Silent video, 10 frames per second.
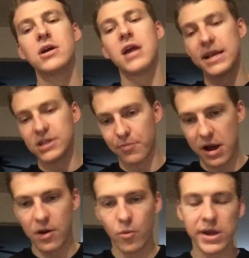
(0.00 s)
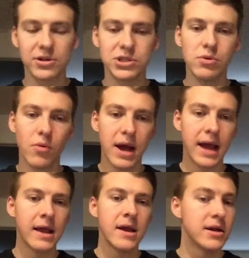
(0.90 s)
A.J. Brown a week or two
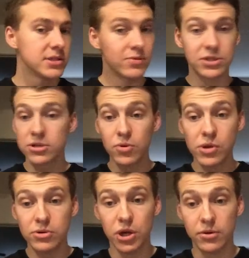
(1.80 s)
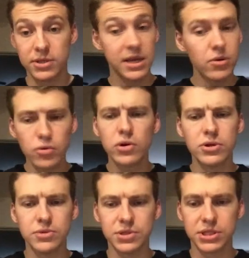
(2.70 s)
away. So it's just Julio Jones. And Julio
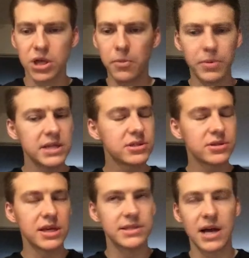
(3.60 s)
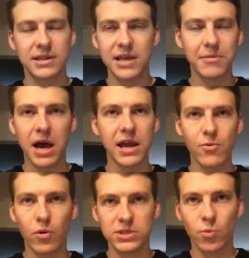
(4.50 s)
Jones is a stud, but he's not the same guy he
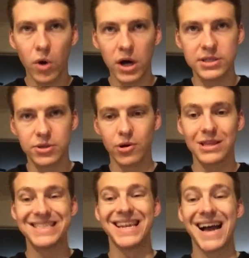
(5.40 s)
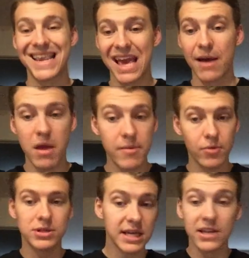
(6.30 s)
once was, or at least not yet. Maybe
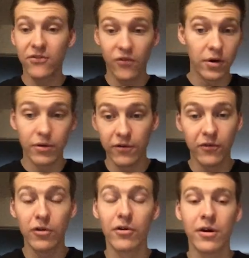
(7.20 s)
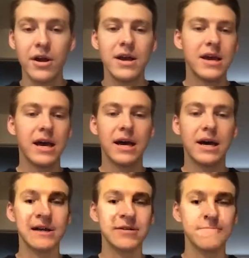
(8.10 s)
once he gets further and further
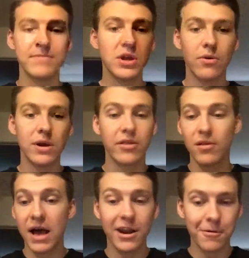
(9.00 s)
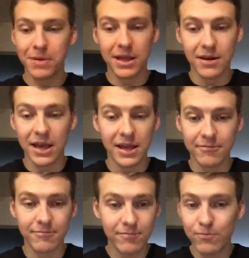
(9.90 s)
into the lineup
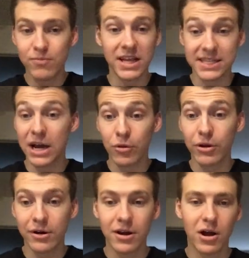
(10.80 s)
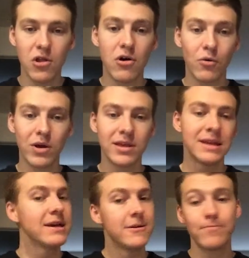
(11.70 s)
and gets healthier along with
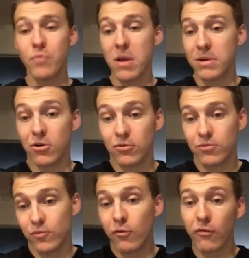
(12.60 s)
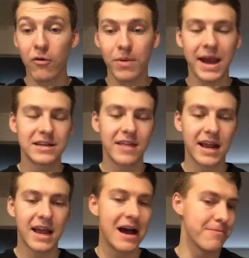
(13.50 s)
it, maybe he'll revert back to that
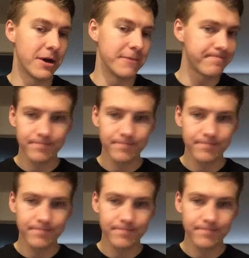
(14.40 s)
guy. But